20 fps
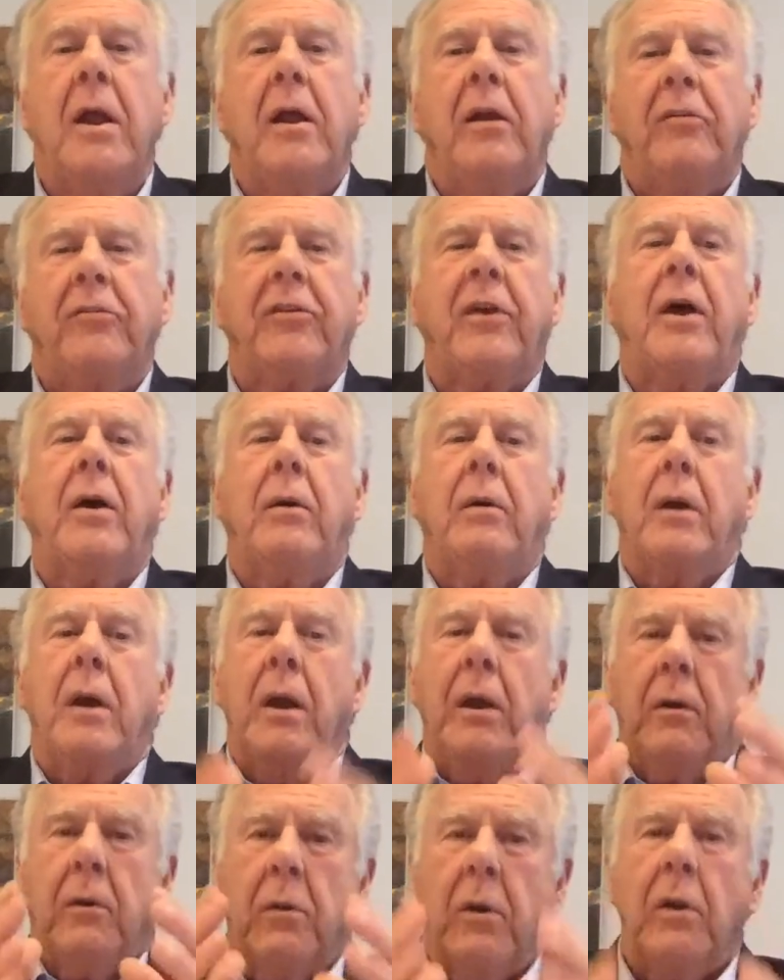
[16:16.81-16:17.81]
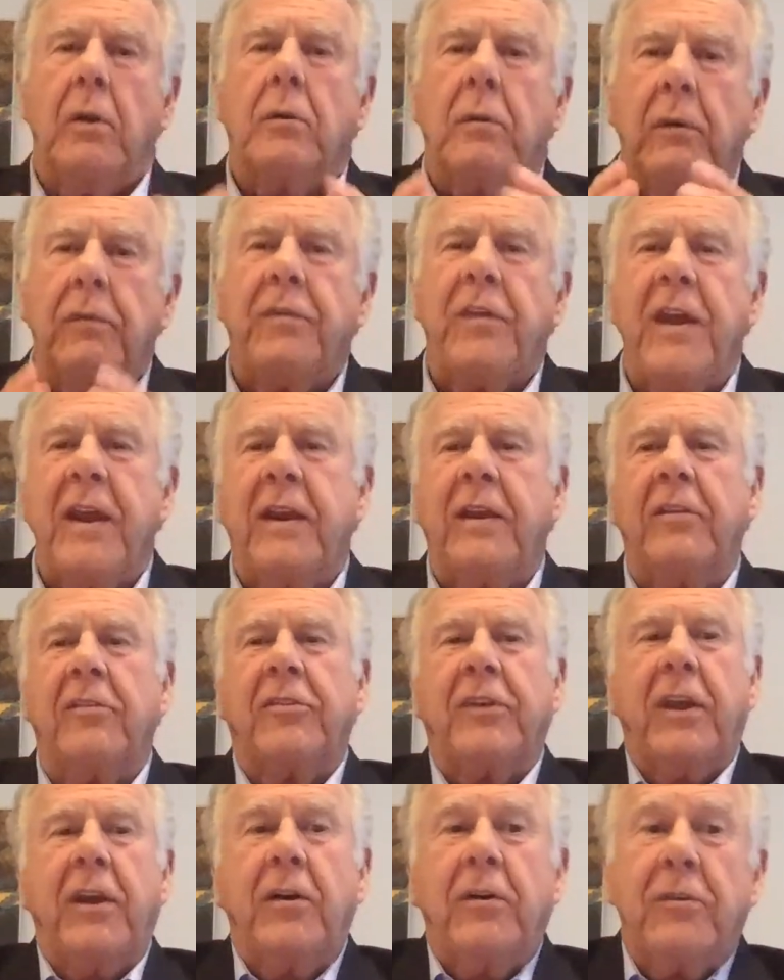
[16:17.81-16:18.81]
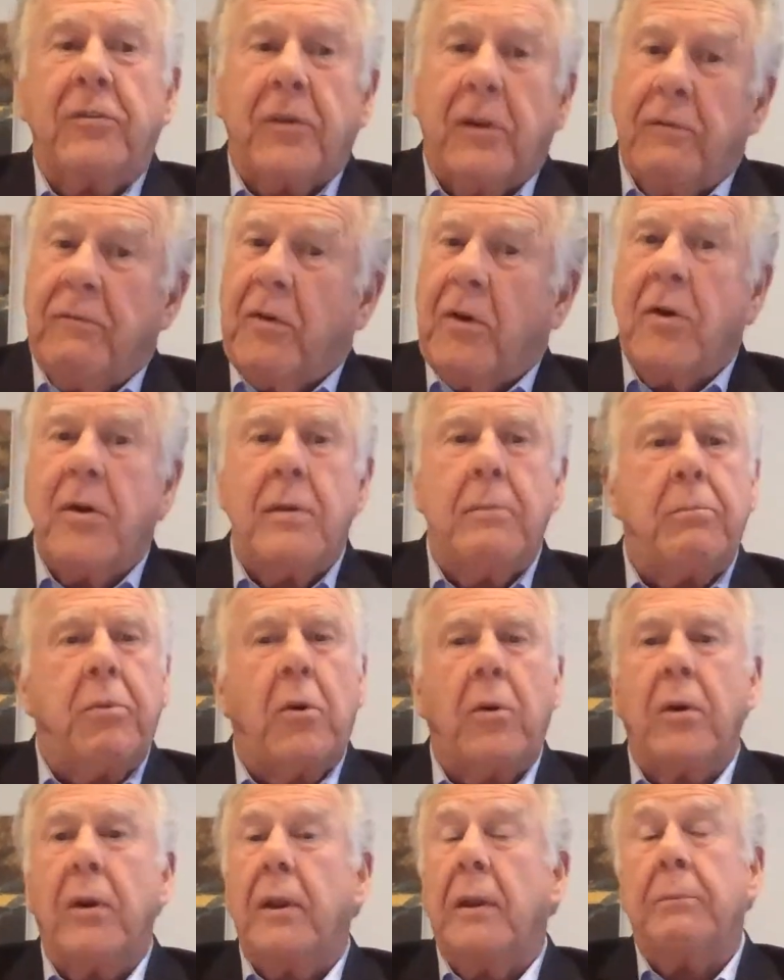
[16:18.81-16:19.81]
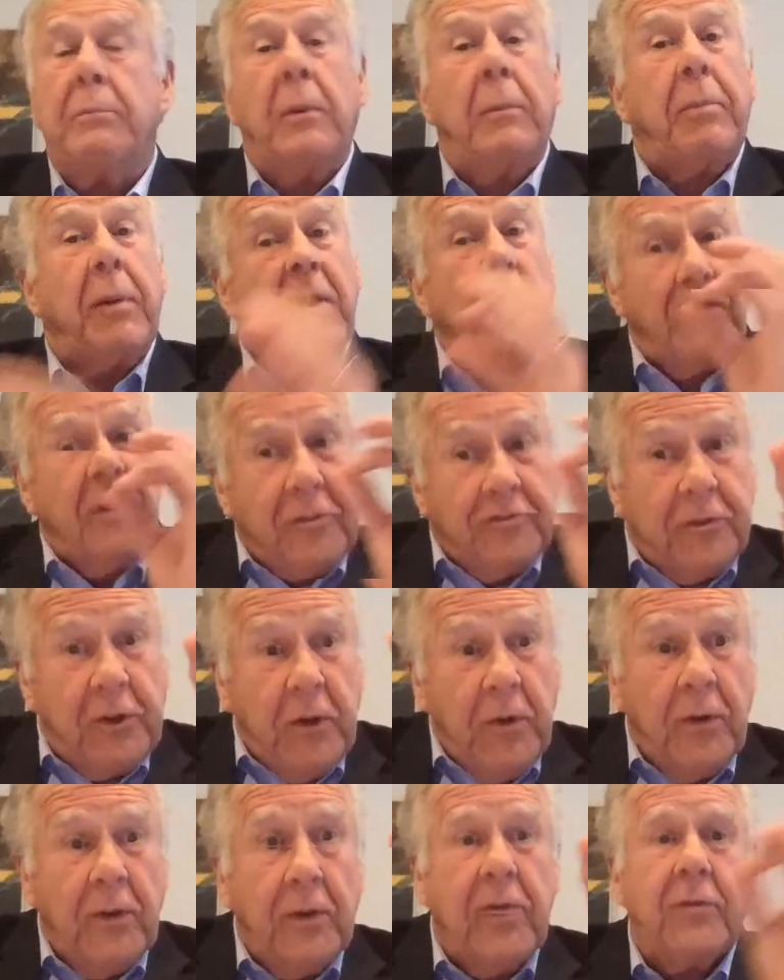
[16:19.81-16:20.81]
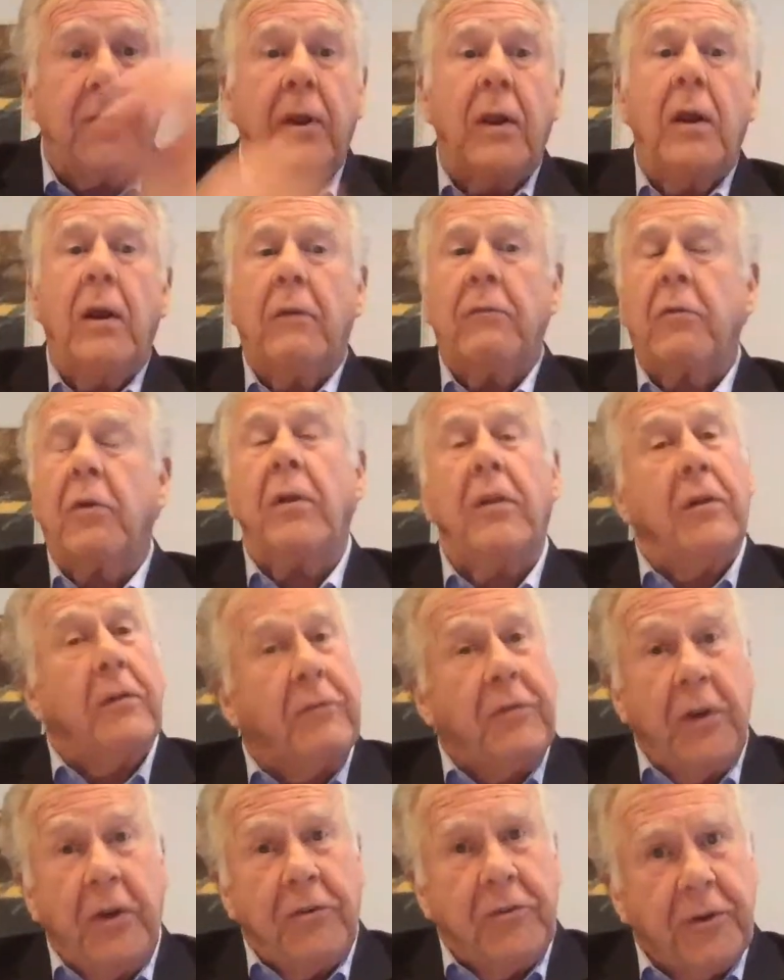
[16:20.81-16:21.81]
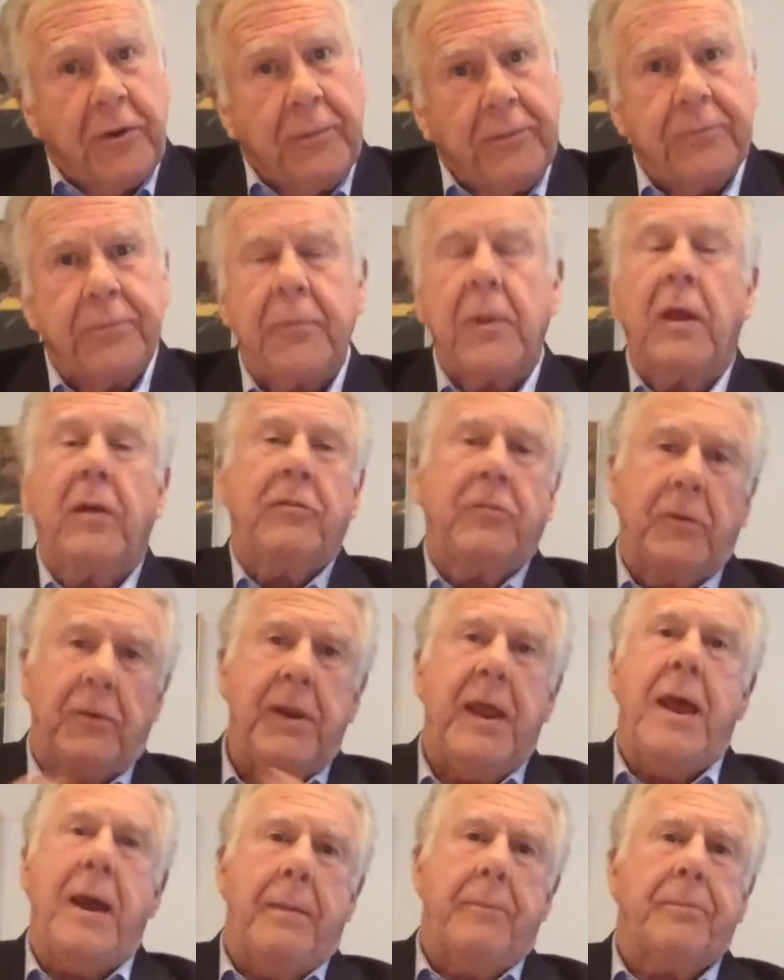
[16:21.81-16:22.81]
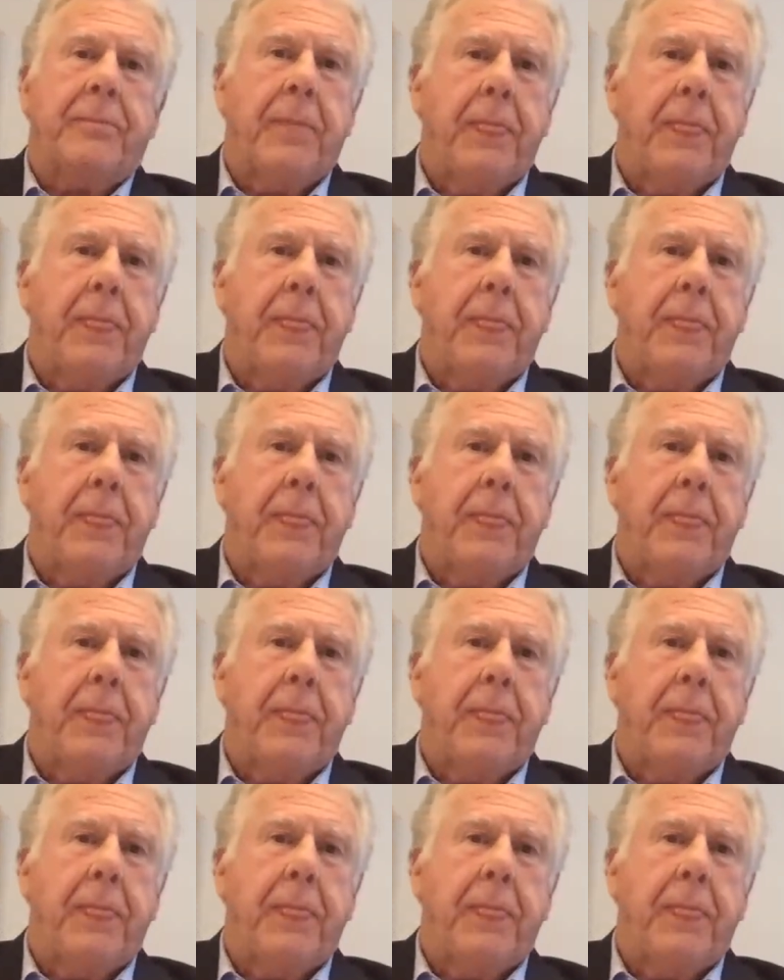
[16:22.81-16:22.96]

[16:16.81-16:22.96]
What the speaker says: So critical thinking skills are very important in preparing students for their future. So now